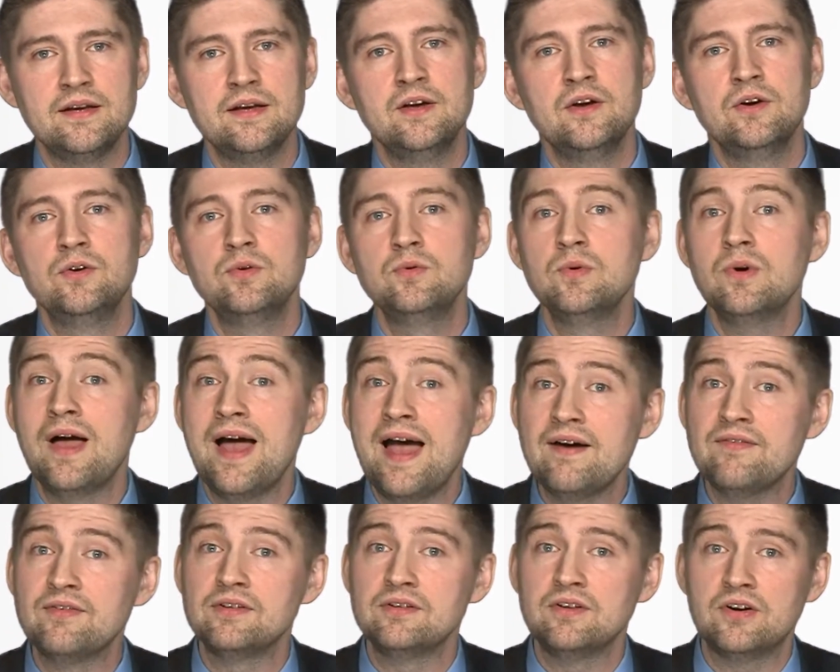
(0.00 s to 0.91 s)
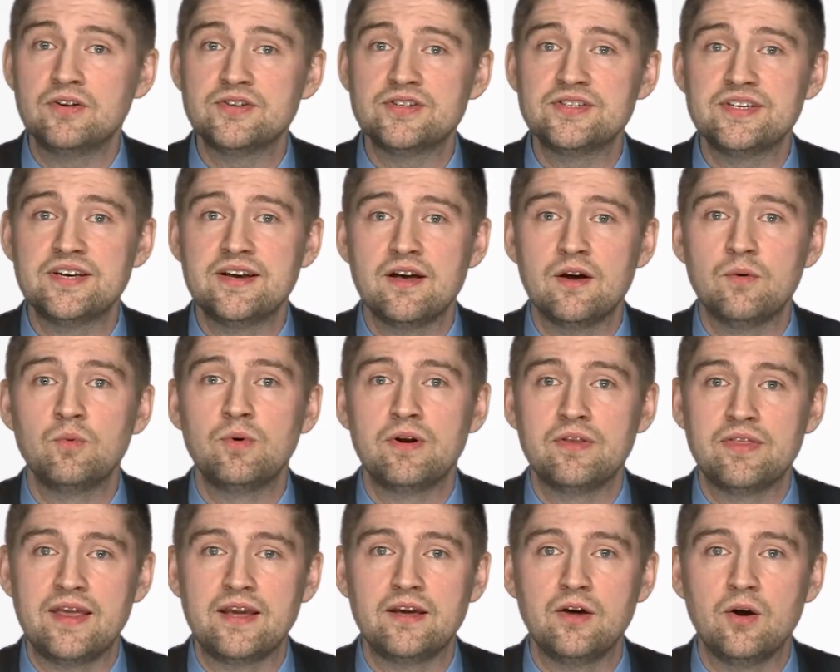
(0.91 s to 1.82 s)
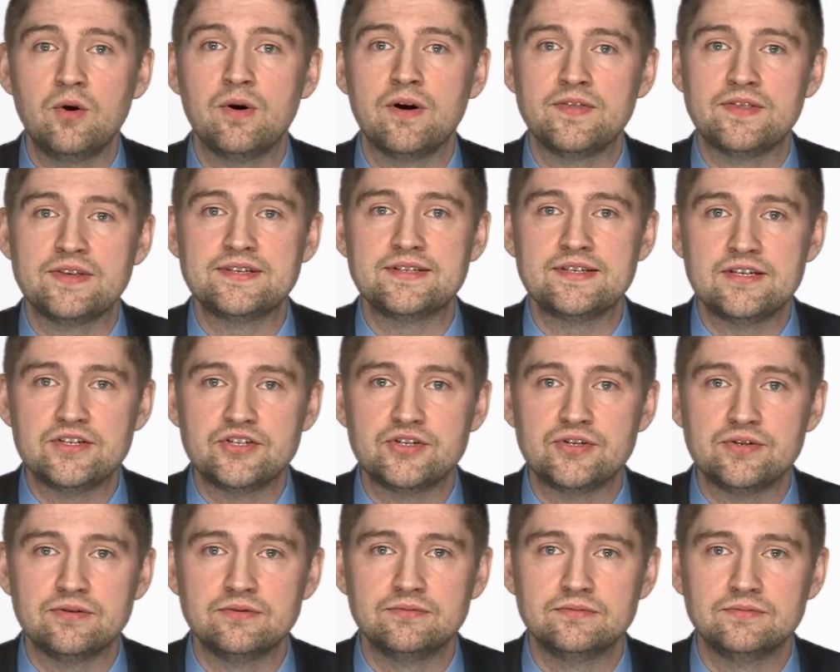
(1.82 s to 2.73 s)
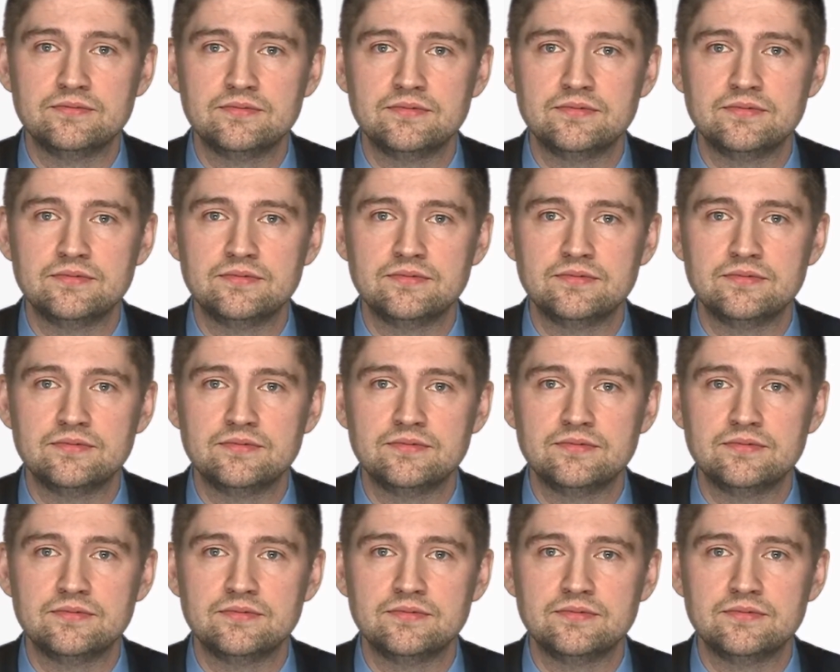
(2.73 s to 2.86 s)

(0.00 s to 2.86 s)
who will have a large say on where they go on this issue.